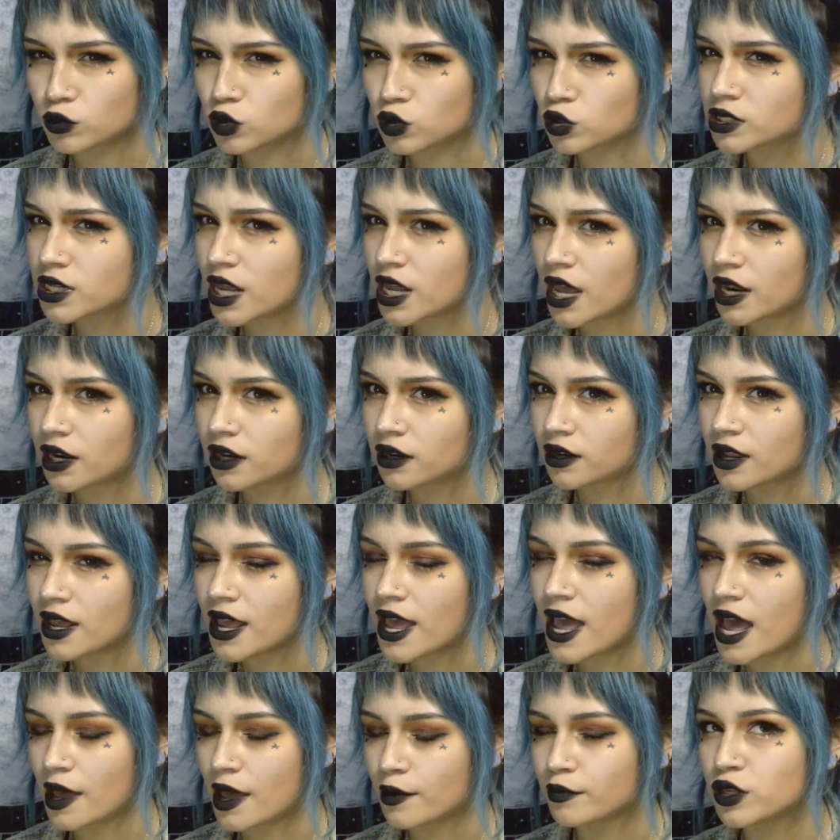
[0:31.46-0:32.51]
Muzen,
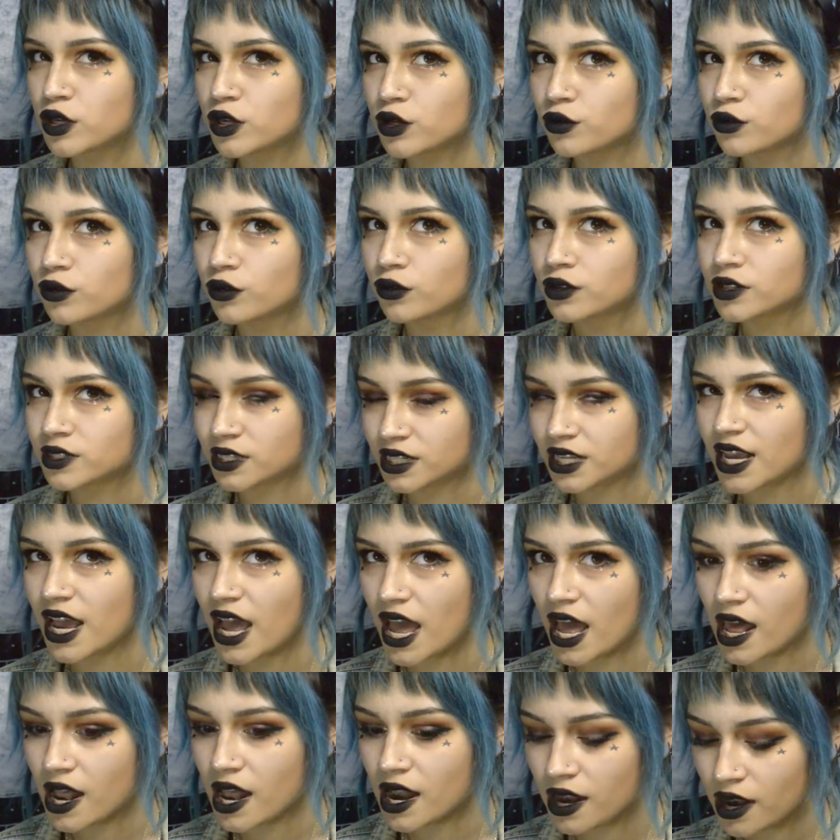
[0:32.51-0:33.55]

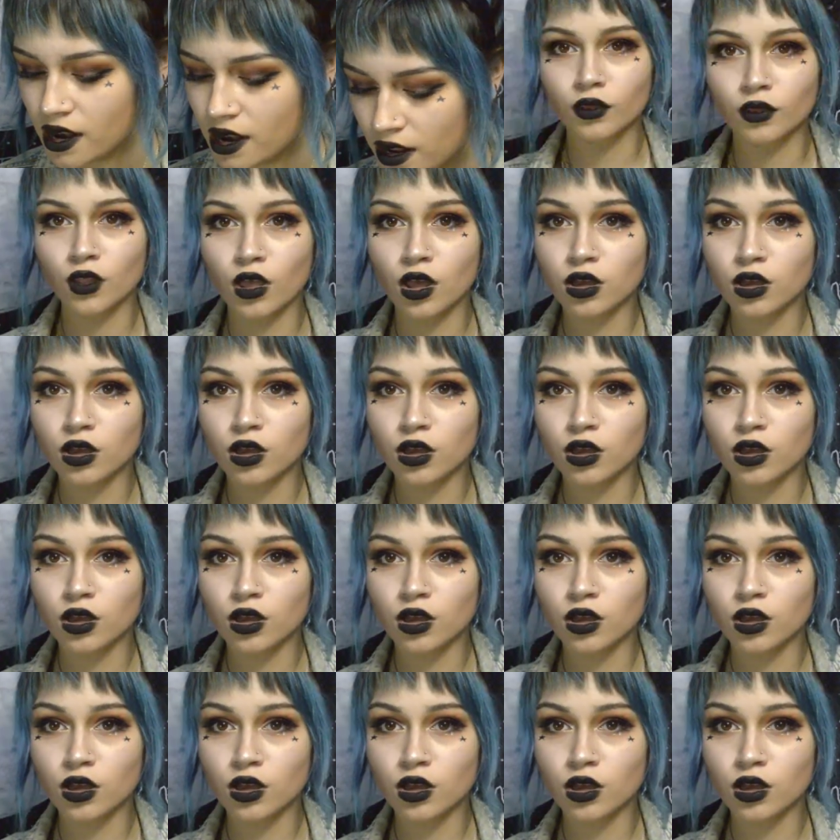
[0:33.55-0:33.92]
M-U-Z-N.